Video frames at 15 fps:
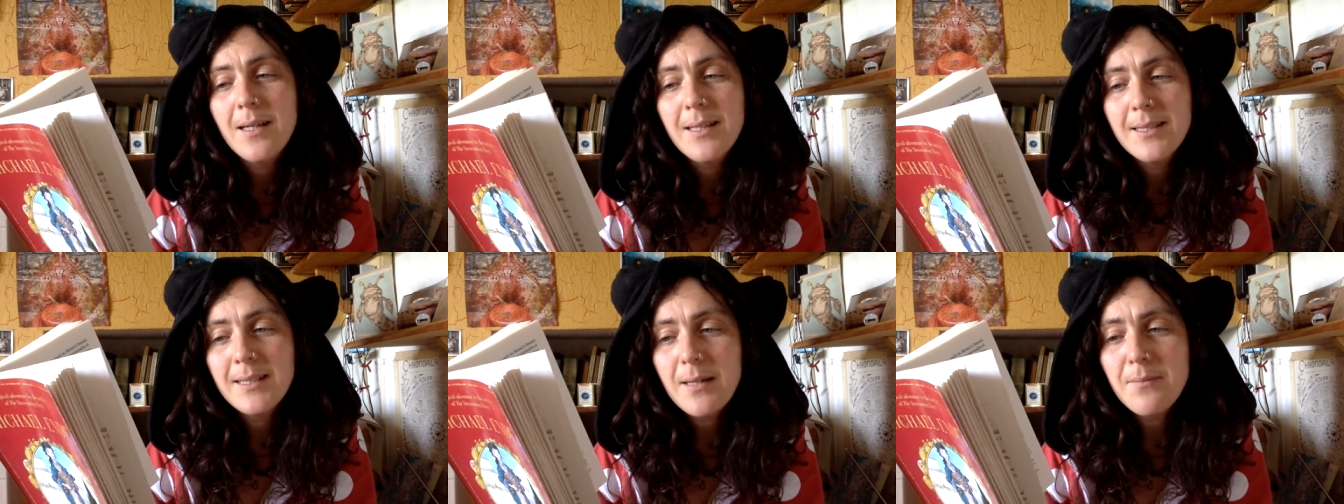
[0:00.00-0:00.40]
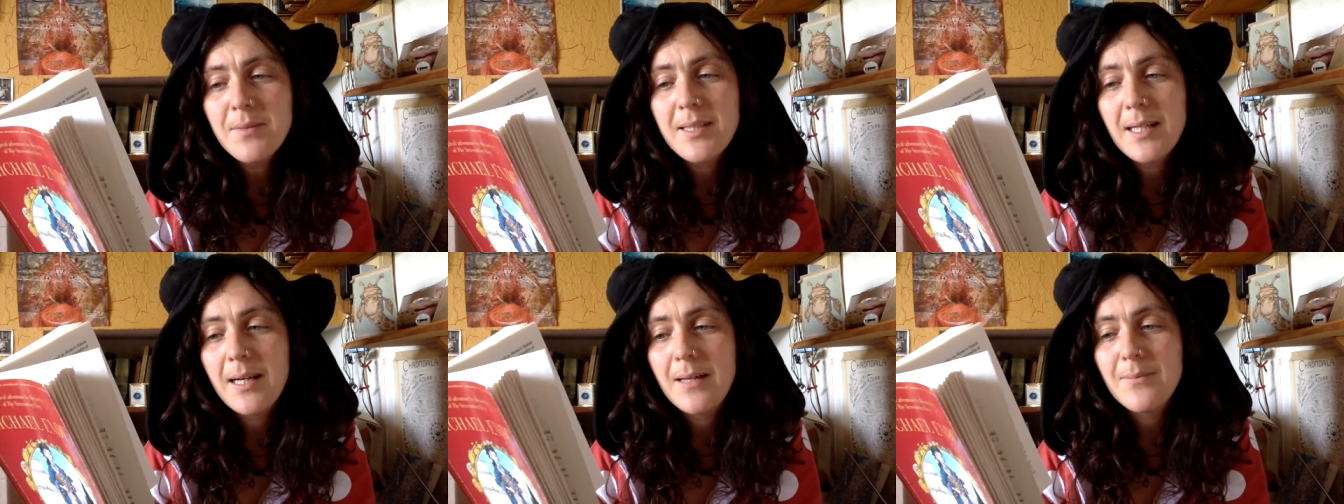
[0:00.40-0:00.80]

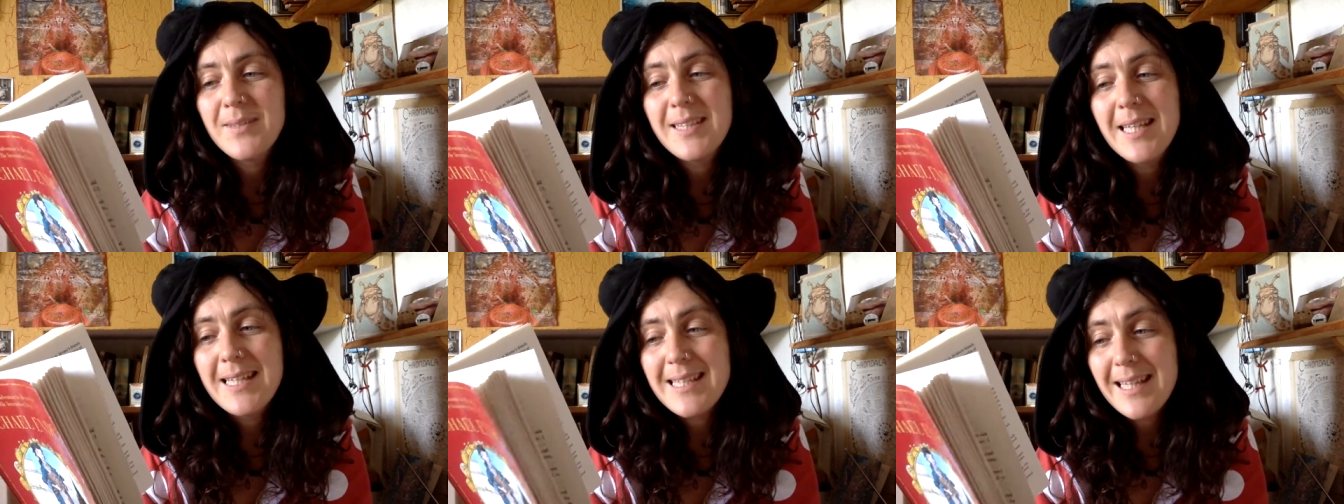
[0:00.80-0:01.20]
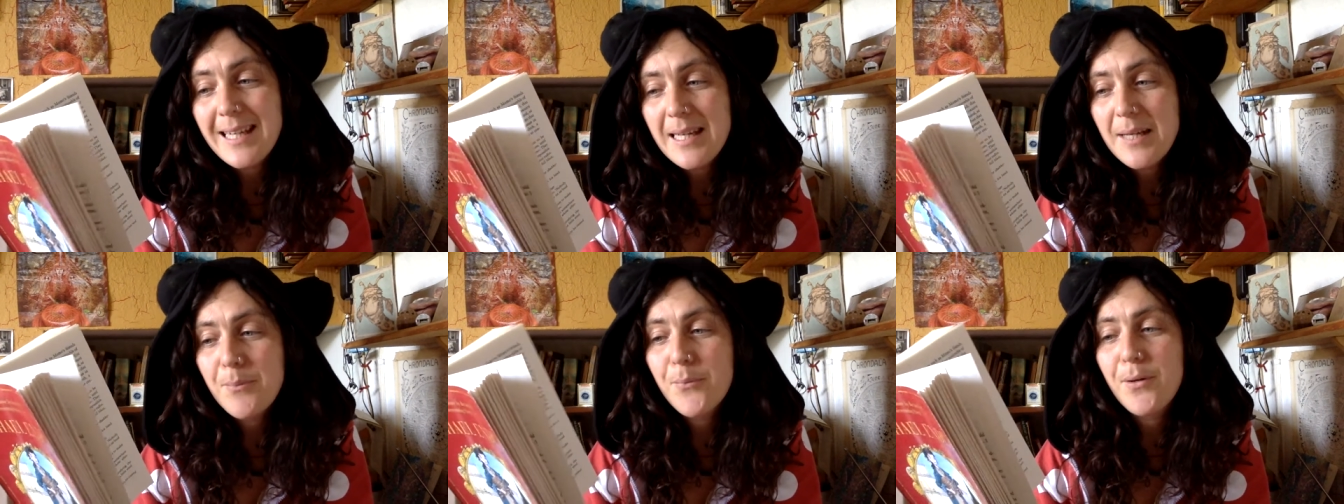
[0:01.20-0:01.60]
Sometimes they
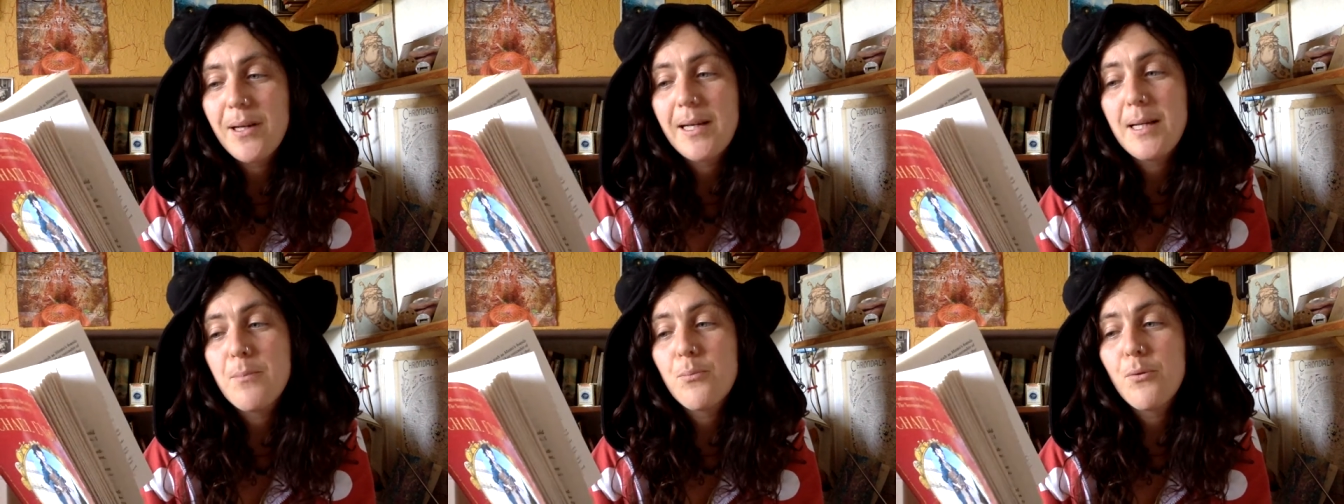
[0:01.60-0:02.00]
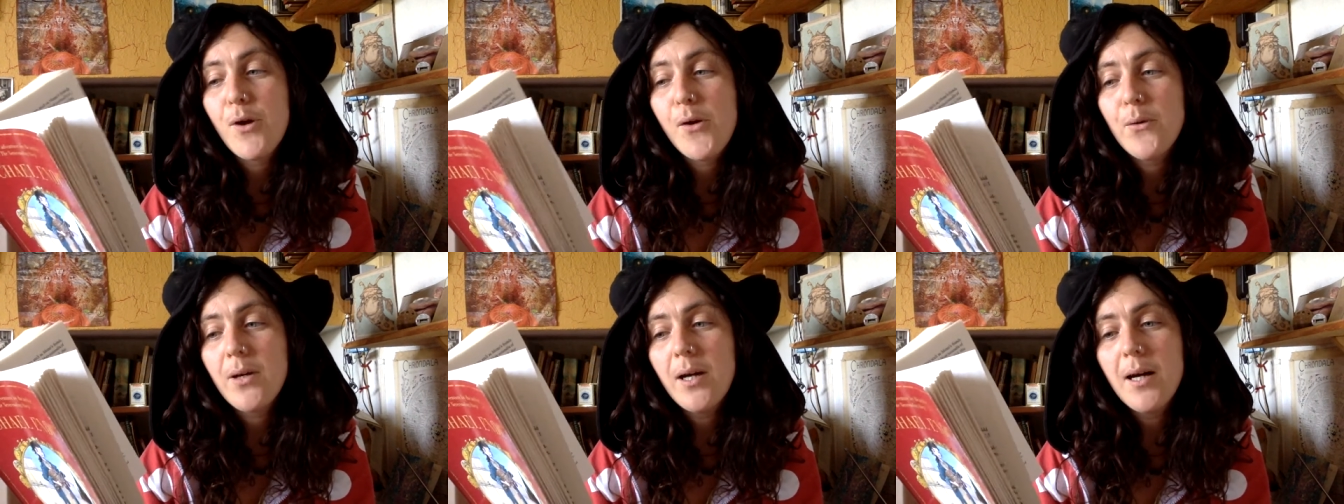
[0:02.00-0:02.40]
deliberately
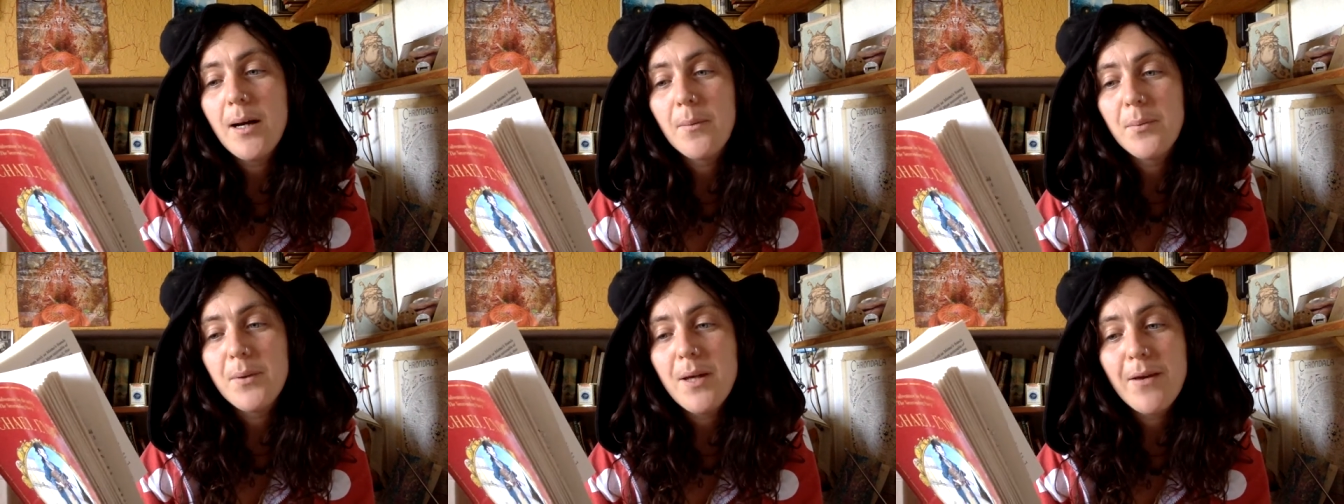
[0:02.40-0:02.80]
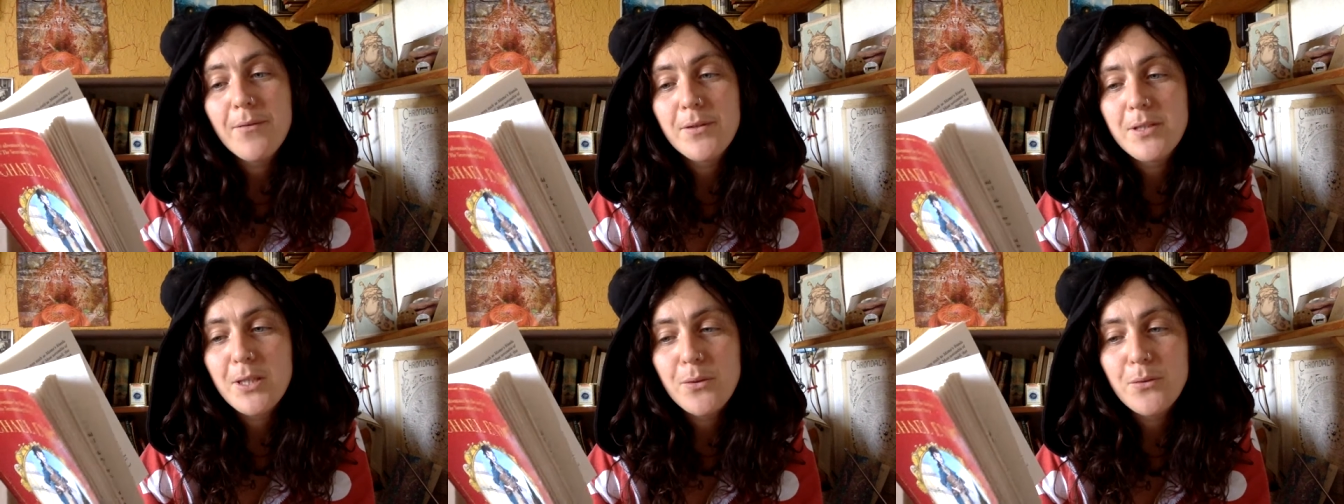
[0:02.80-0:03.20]
broke up the
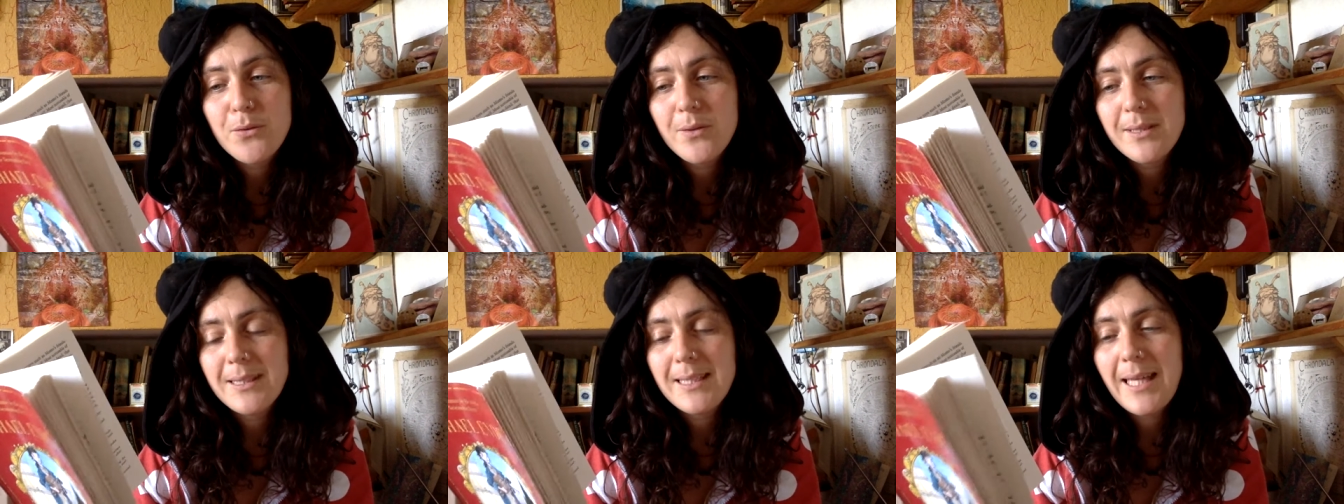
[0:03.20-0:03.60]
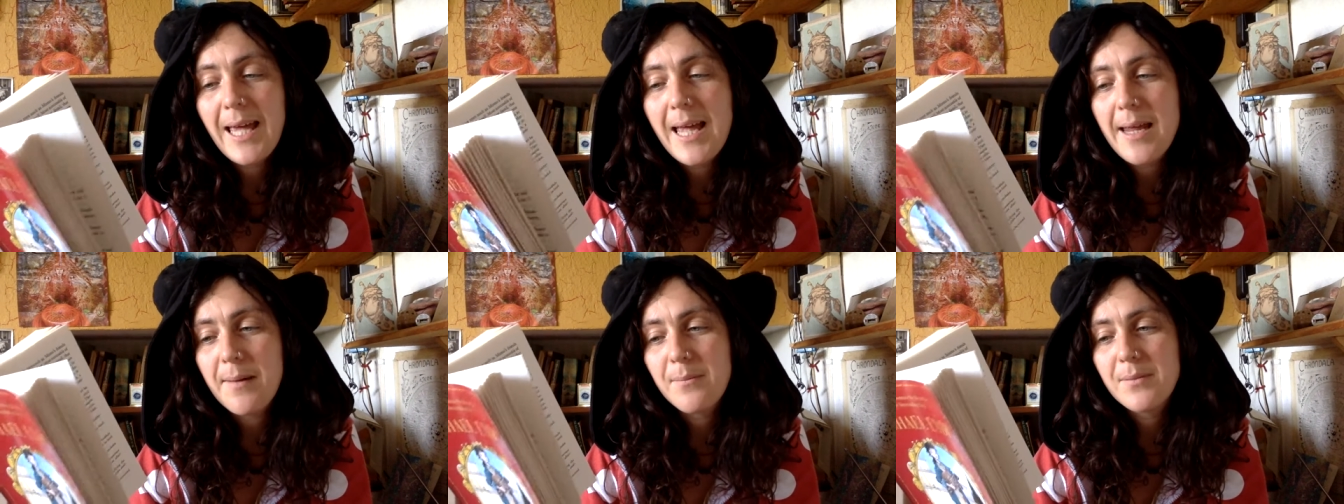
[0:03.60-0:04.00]
other children's
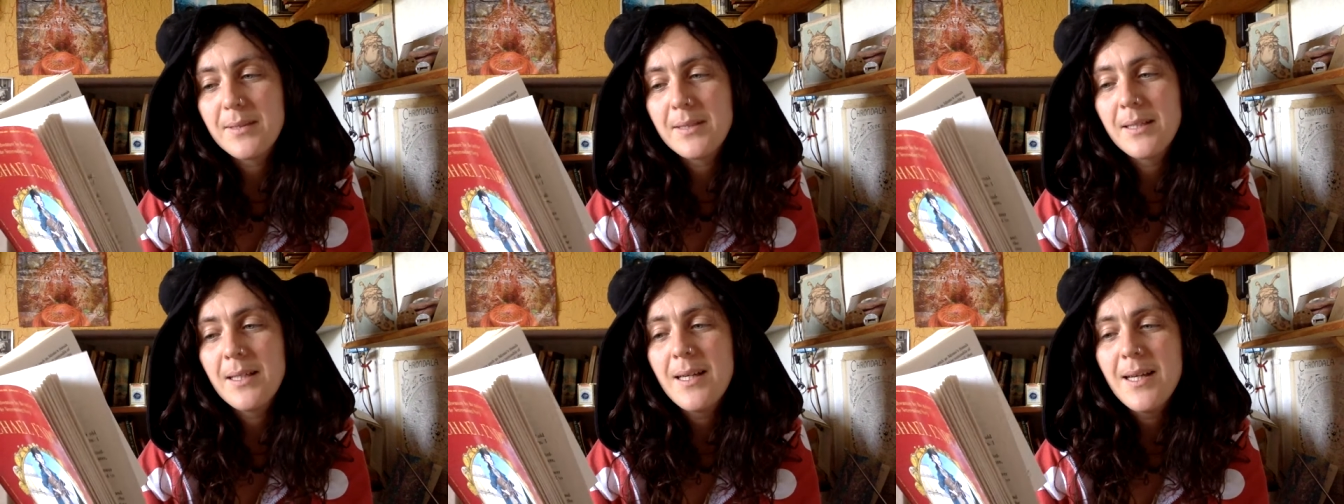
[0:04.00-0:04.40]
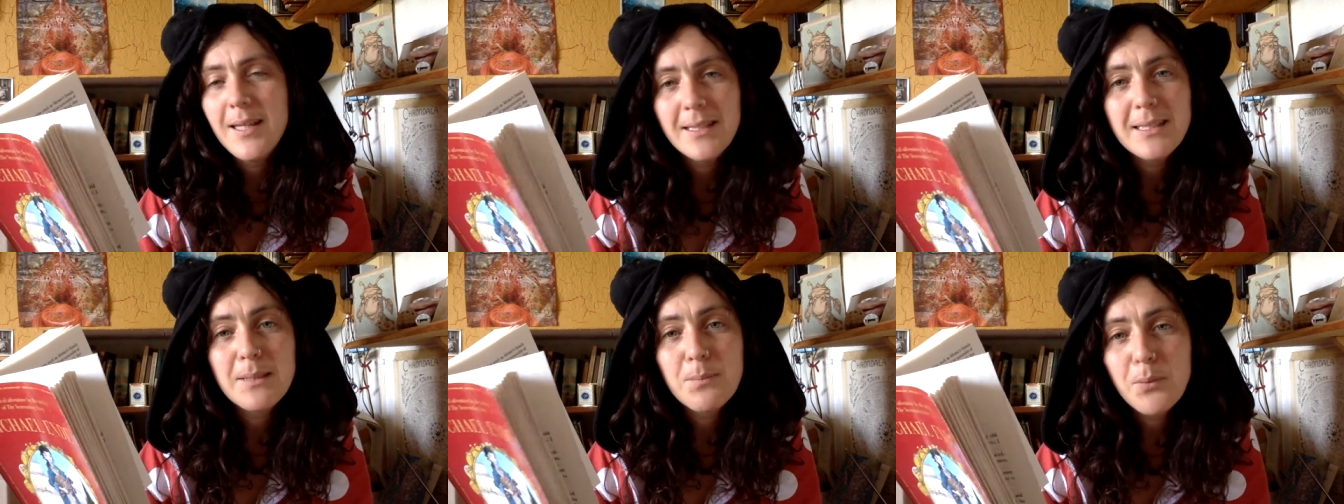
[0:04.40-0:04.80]
games
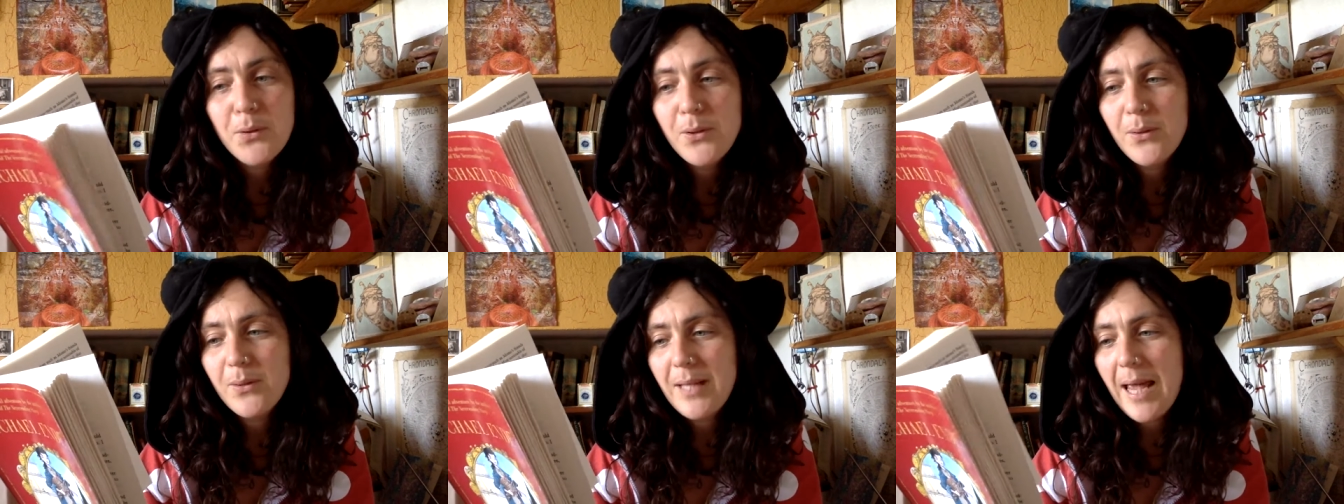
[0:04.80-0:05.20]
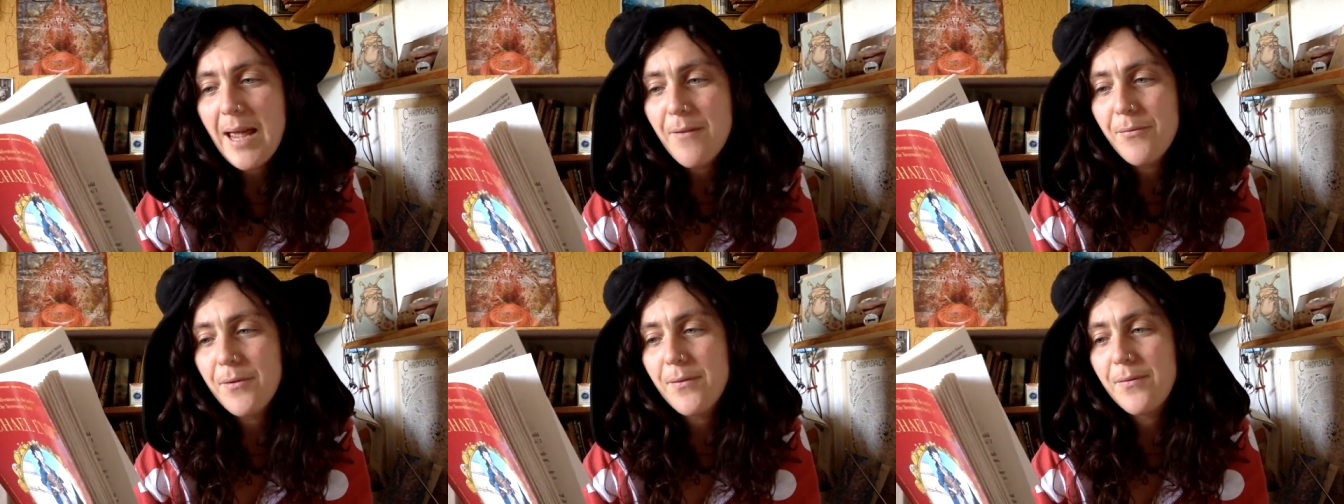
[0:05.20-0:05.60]
and spoiled
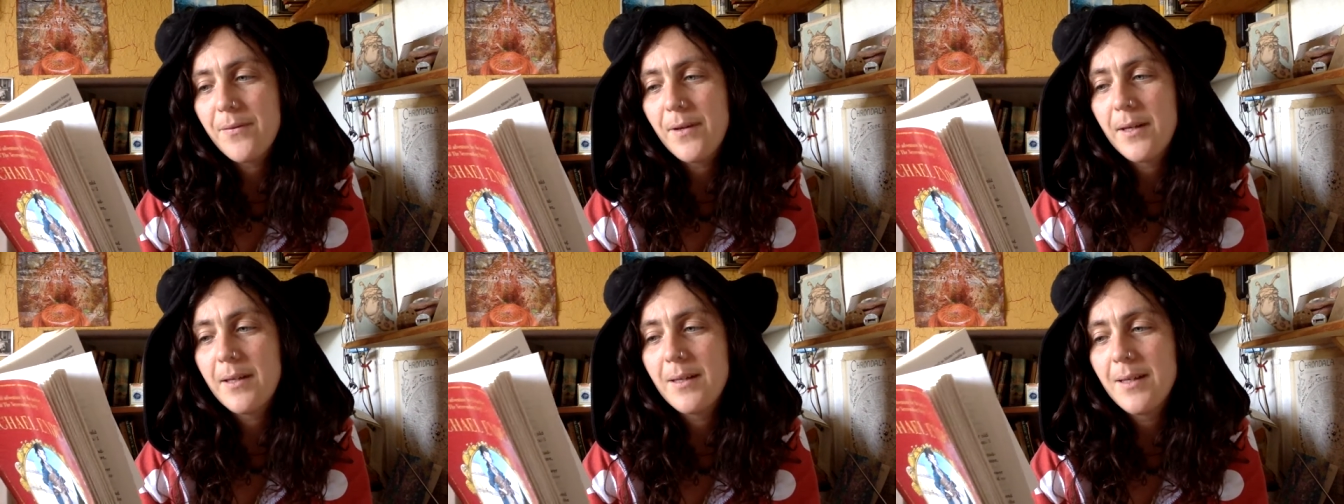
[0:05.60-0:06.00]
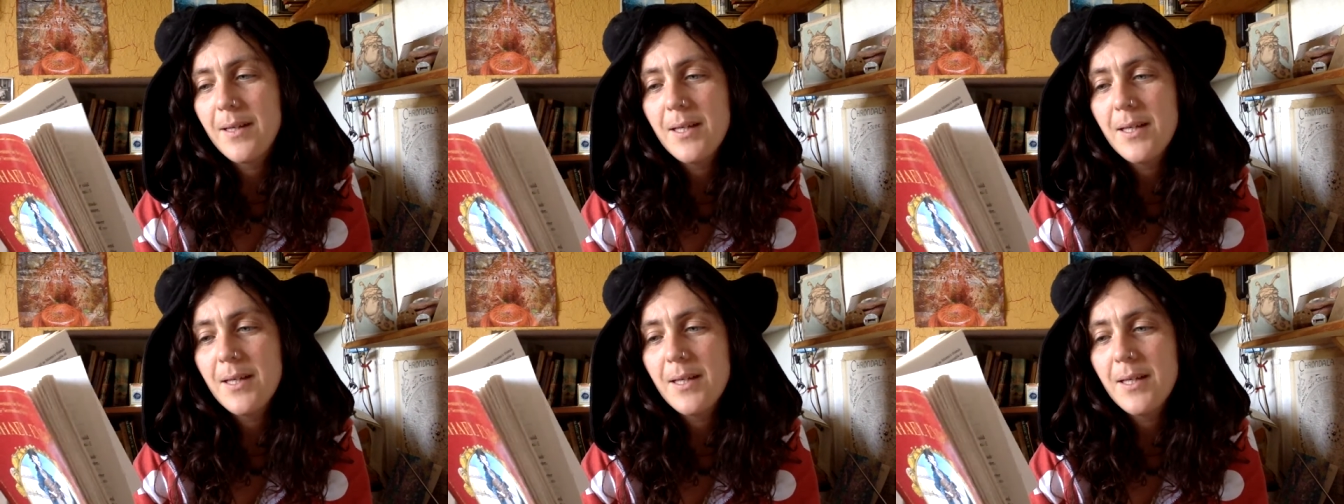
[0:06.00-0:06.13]
everything.